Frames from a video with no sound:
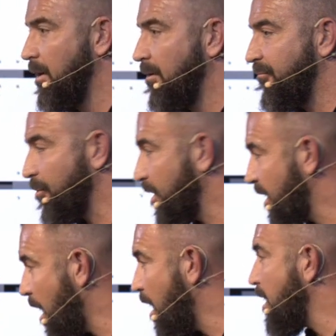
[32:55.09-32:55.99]
for
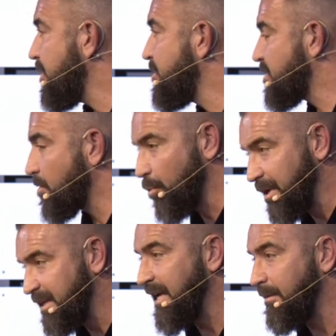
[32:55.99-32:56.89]
God's
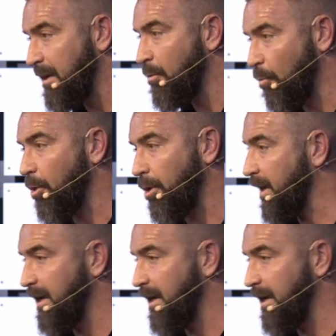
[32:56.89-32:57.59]
redeeming work